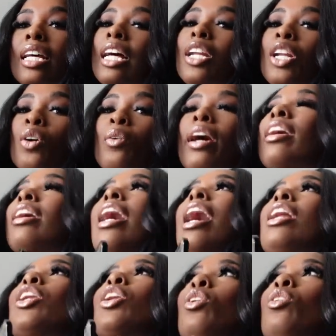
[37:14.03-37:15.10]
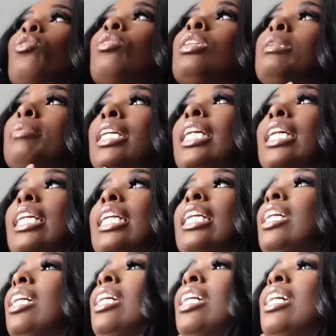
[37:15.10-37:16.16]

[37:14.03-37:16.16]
And I know, I, I know speaking it,